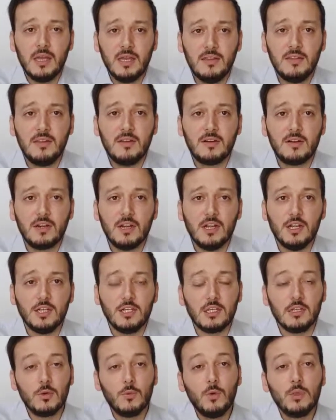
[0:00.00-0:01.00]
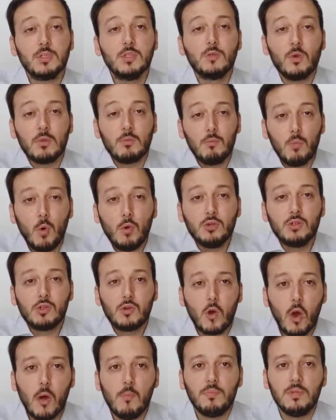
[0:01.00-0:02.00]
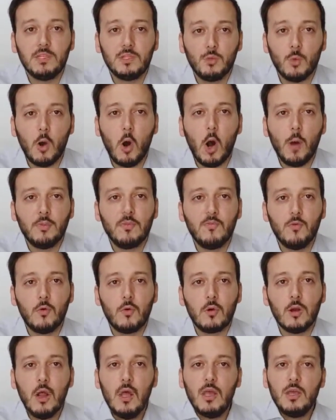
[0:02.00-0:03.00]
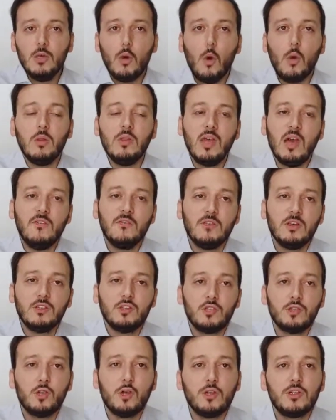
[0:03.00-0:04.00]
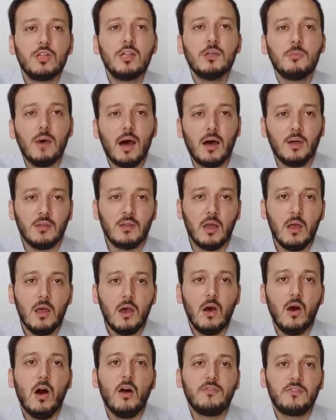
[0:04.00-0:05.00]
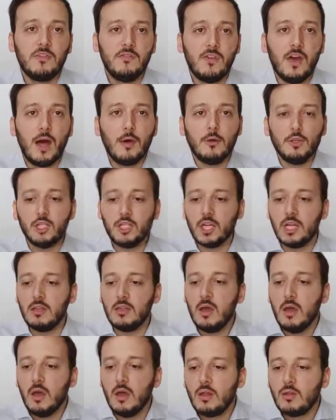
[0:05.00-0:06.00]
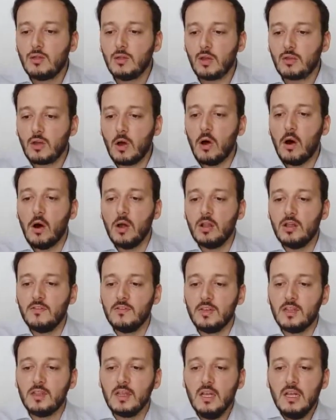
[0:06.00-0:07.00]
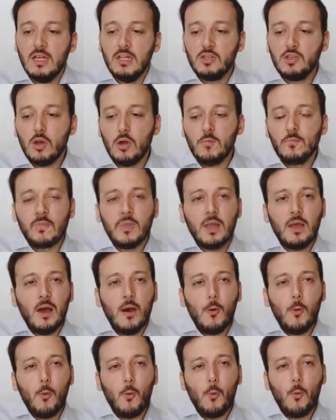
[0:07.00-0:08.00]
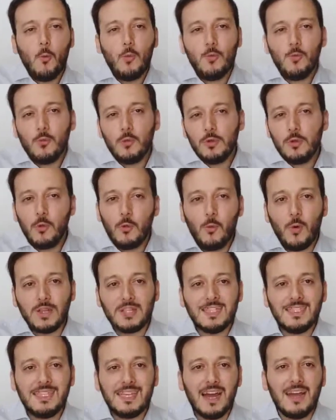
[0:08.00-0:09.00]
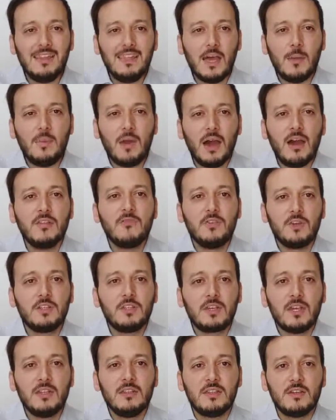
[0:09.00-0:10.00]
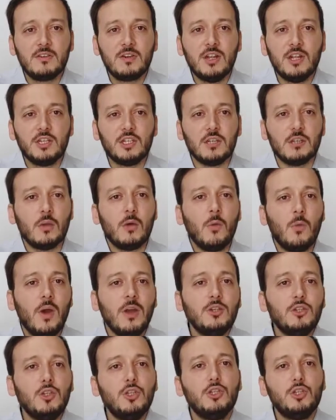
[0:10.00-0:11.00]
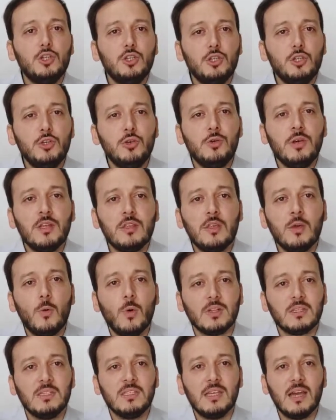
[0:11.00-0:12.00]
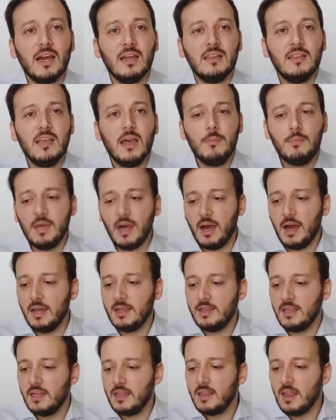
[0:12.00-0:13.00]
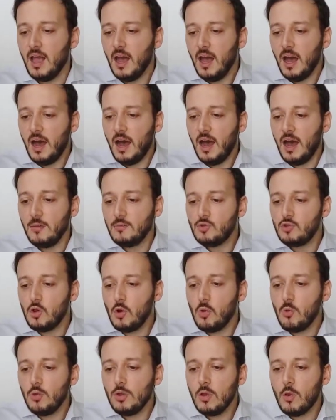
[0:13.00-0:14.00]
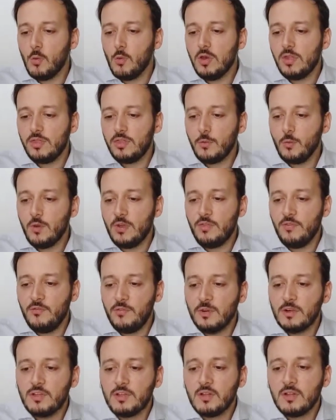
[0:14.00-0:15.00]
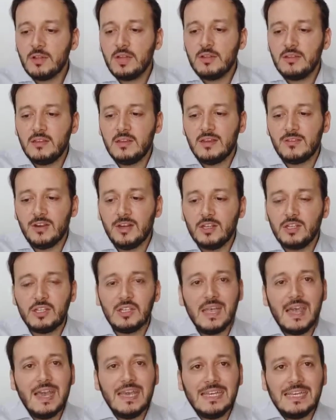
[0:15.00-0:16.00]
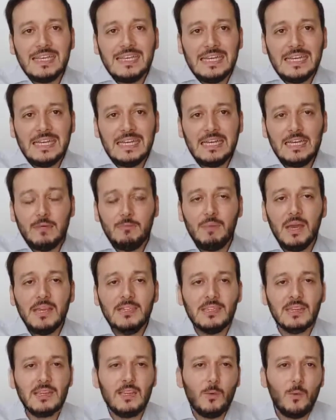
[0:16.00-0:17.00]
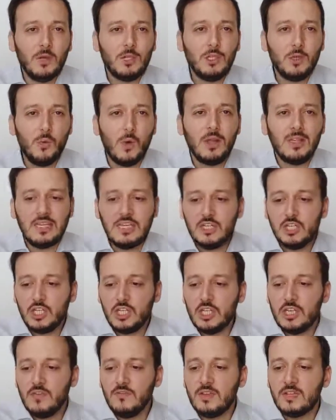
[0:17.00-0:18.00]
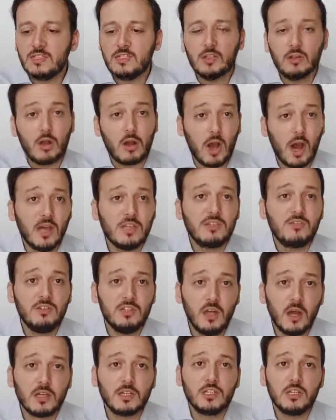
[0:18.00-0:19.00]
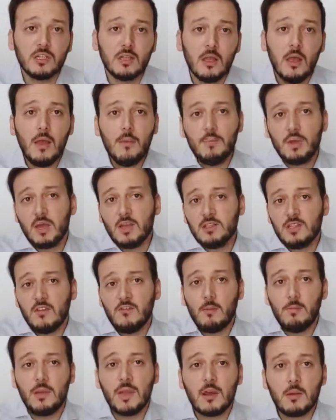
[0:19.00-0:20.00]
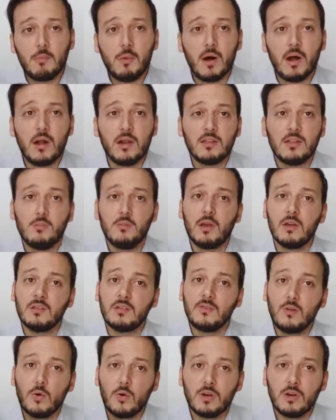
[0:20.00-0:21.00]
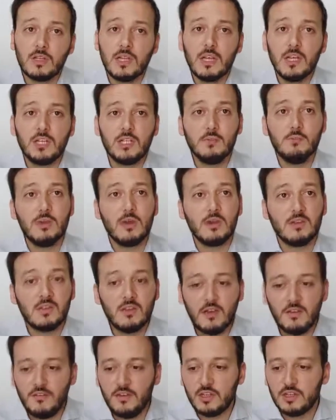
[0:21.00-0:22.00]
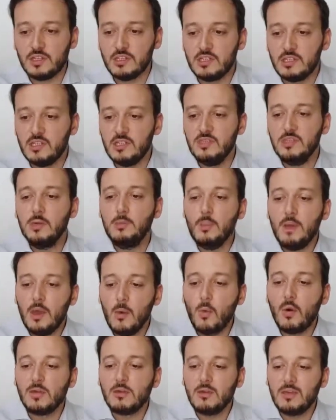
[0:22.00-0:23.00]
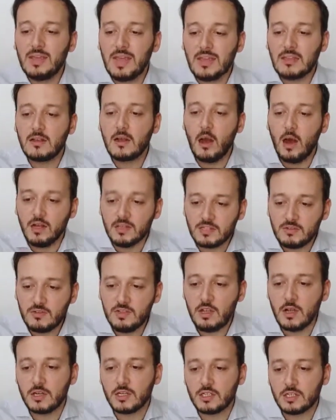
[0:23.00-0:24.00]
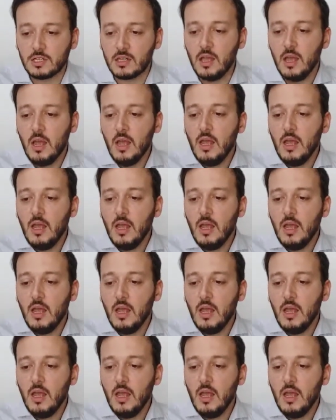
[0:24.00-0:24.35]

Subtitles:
integration, which is what most companies will opt for, you only have a certain amount of the value chain, not all of it. So what is the idea behind vertical integration? When should you do it? What's the idea behind it? With vertical integration, basically what you want to achieve is cost reduction, because you have a bigger part, and because of coordination, because of efficiencies, you may want to get cost reduction.